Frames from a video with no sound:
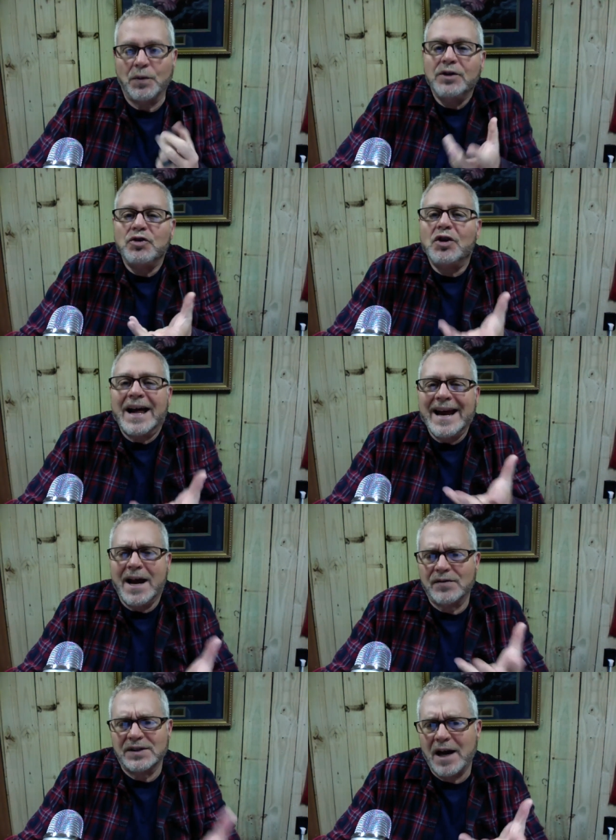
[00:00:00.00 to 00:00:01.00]
We do not
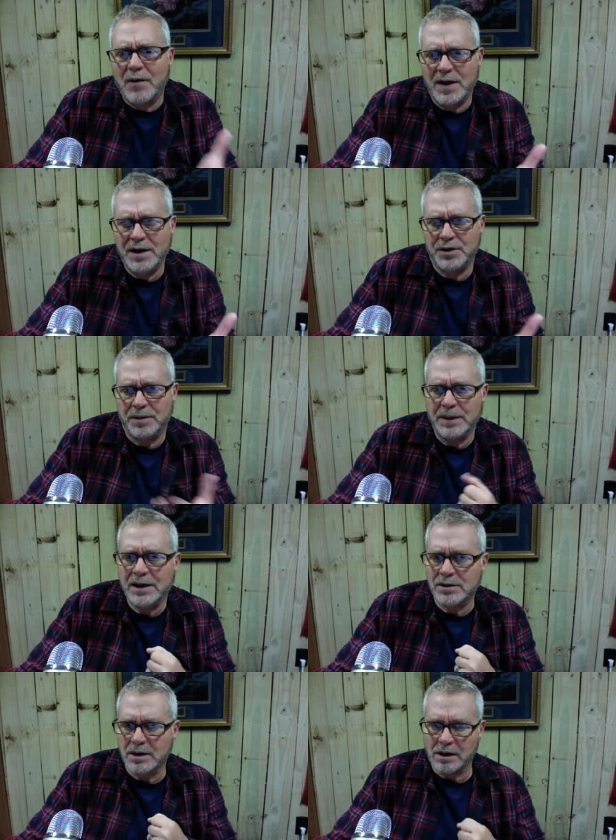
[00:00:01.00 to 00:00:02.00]
have salvation
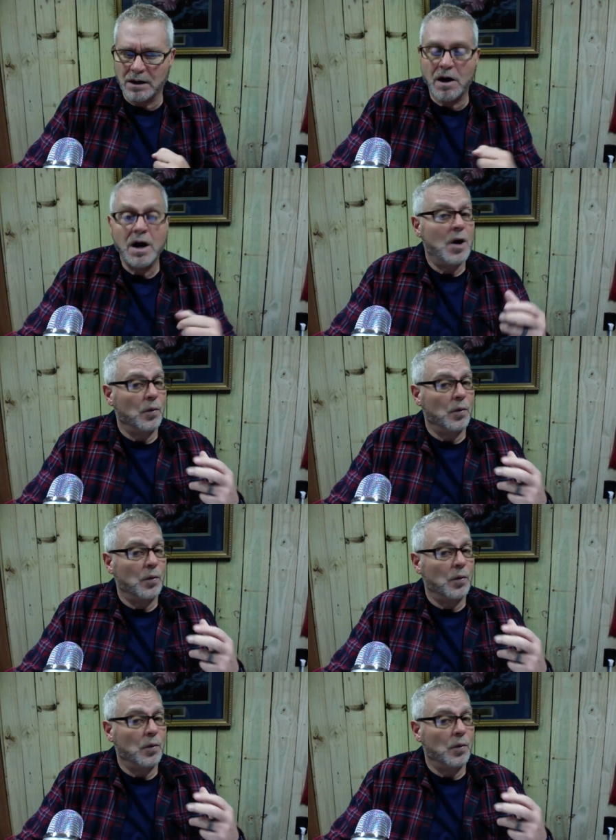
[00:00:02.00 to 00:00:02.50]
because of the law.